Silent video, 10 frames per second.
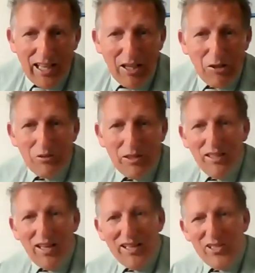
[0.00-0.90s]
how
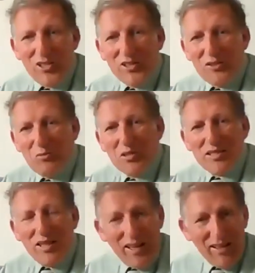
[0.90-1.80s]
Elijah
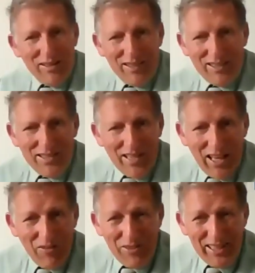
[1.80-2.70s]
was taken into
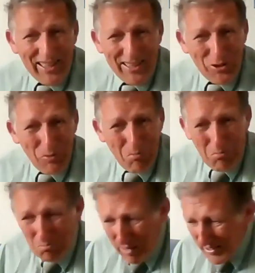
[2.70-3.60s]
heaven in a
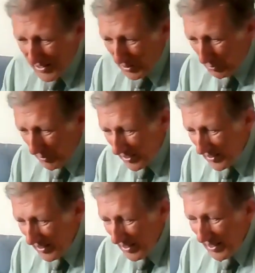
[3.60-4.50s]
dramatic
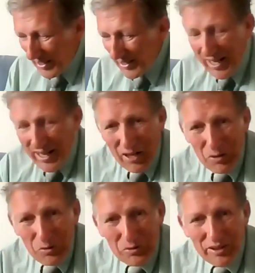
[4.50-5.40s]
way and
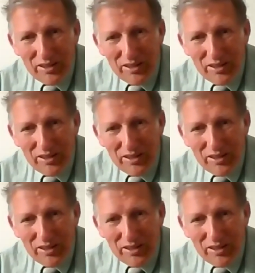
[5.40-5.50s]
how